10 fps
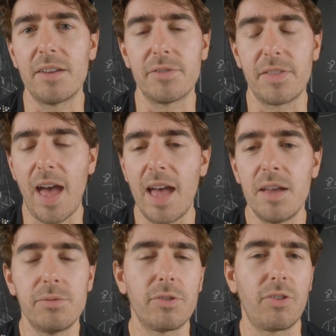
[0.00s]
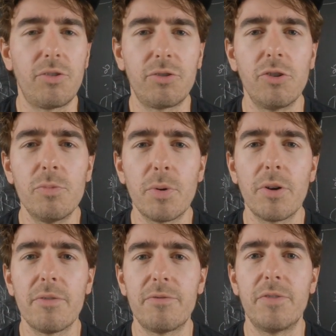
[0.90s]
for that. It was just a
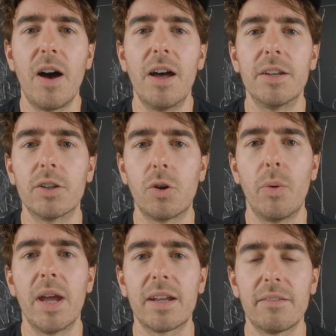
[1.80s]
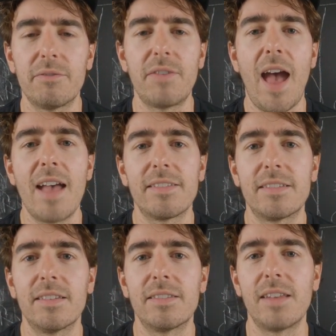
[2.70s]
super fun, quick,
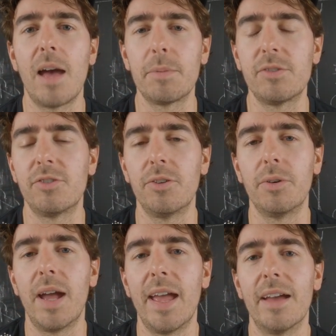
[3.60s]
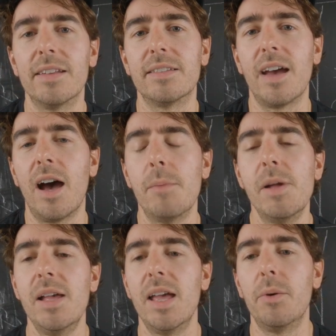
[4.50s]
fast, snappy shoe, and
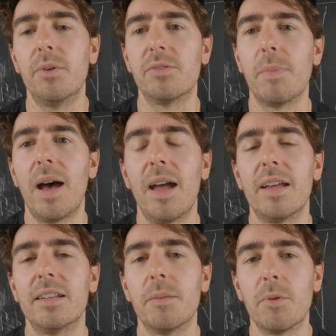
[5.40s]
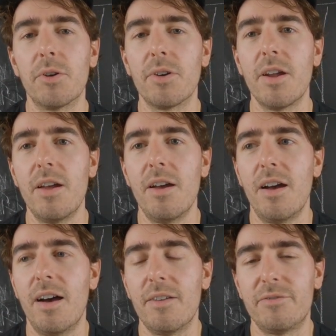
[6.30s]
it was my number
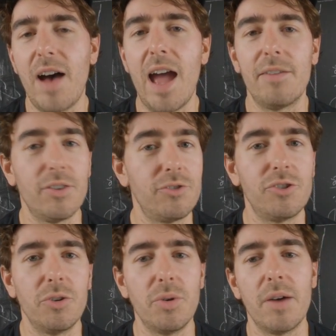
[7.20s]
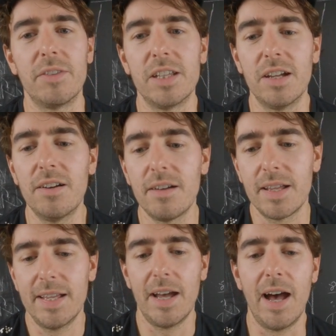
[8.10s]
5 shoe of the year.
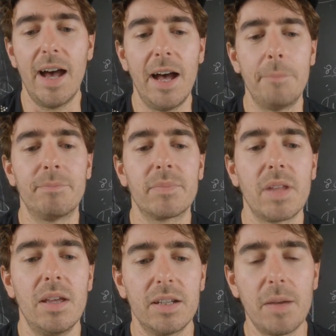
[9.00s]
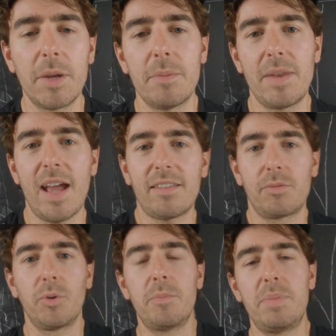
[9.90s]
Coming up
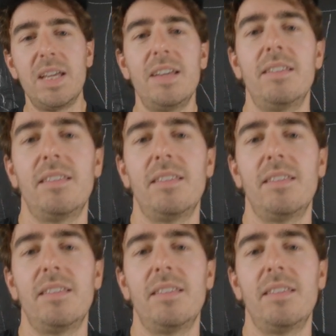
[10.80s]
next would be